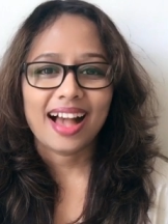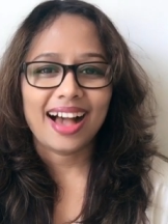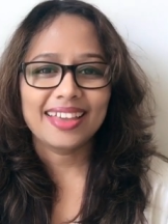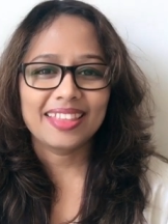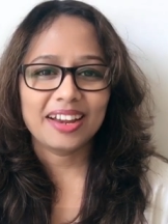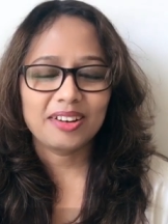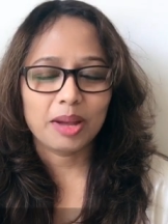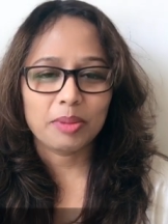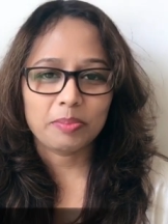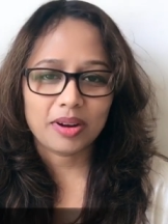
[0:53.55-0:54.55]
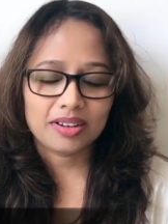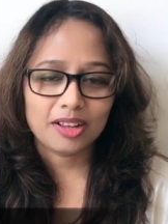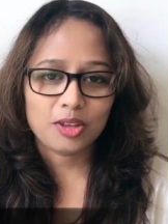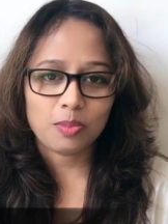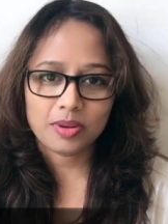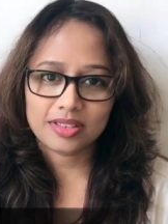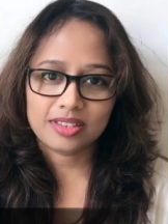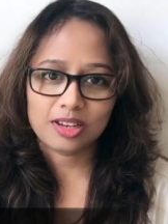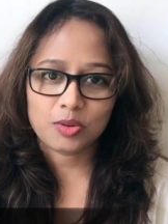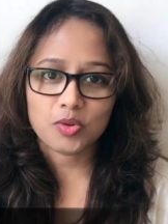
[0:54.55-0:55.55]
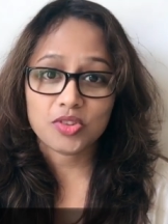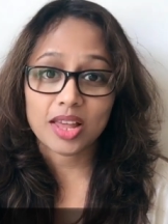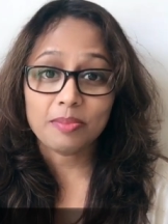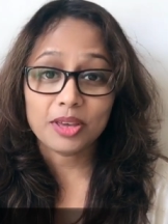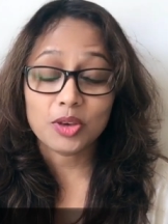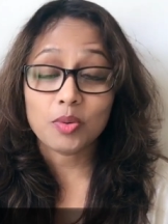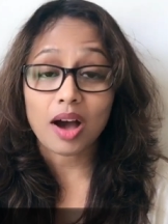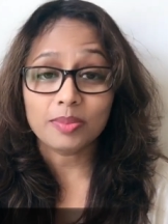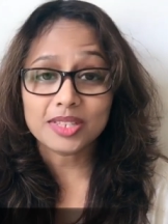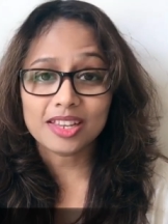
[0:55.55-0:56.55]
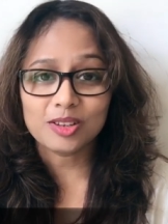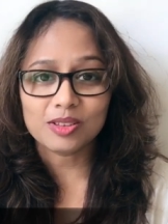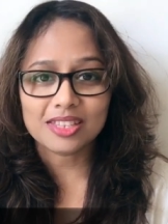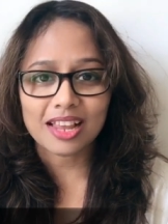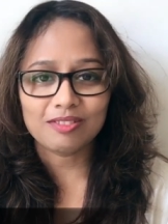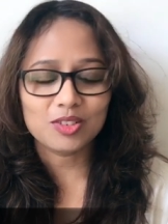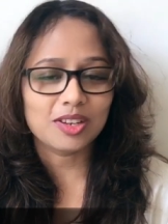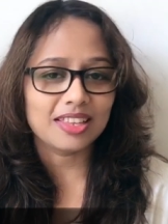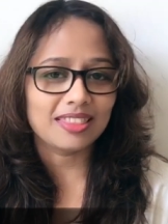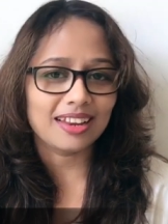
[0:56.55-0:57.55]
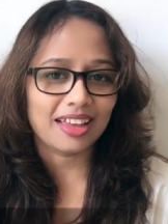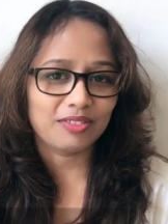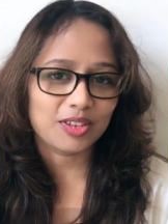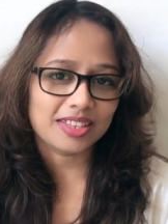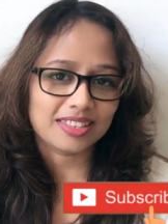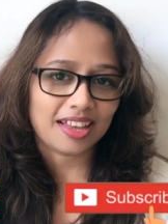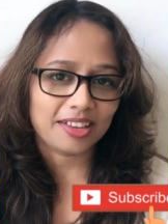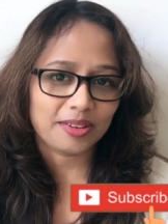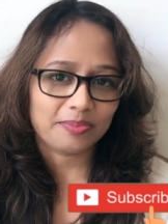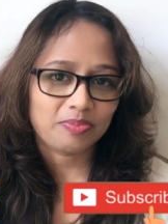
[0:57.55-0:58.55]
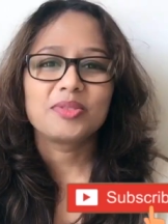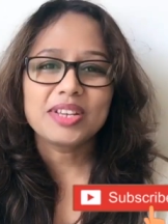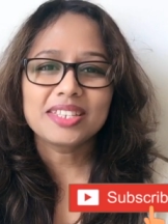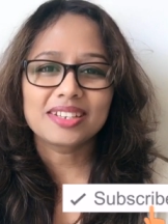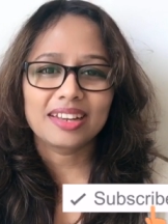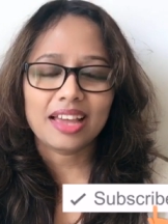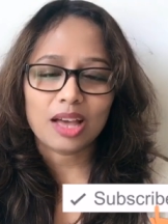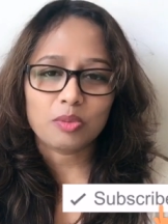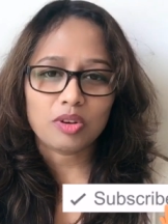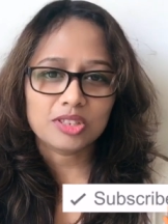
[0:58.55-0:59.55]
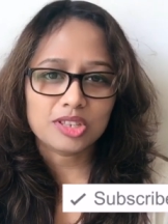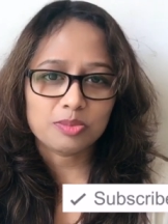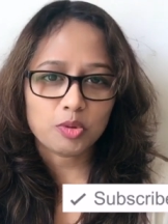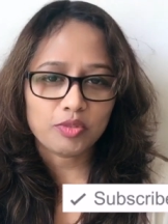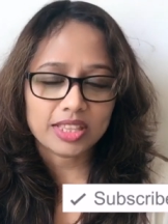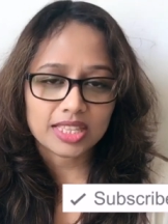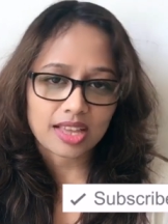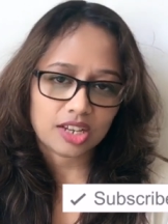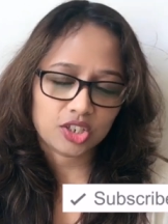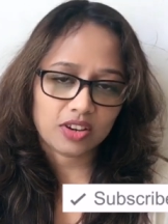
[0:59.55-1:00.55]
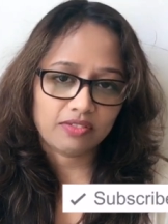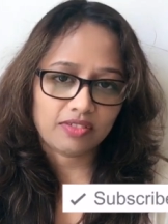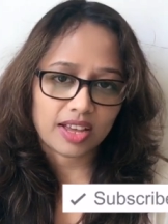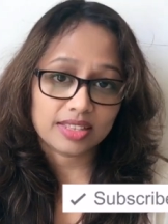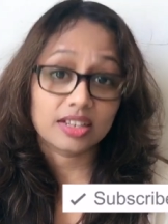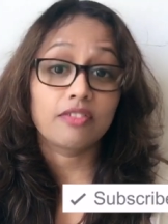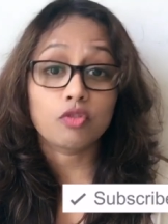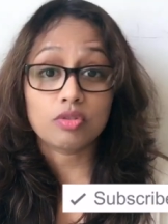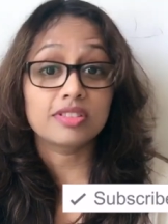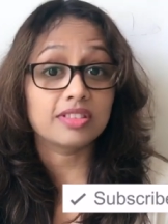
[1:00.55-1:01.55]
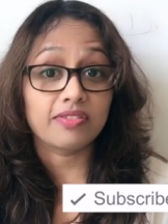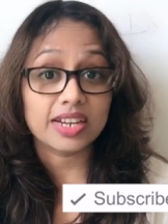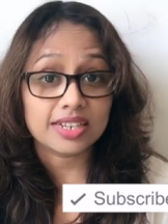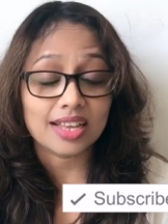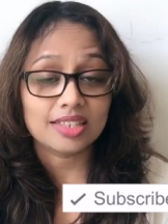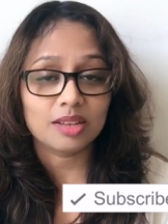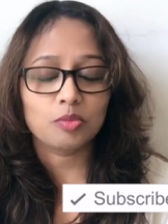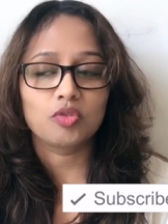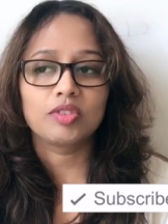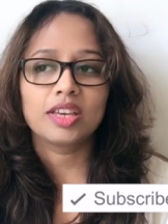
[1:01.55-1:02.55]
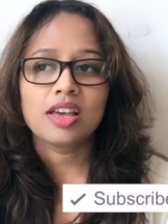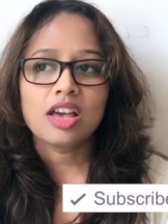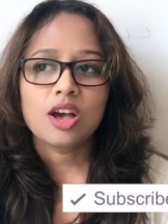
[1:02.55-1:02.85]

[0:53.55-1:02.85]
Hi there, I'm Aparna, your personal coach, helping you upskill yourself to lead the life you desire. Recently, I watched this movie, The Tashkent Files, and of course, it's a fantastic movie.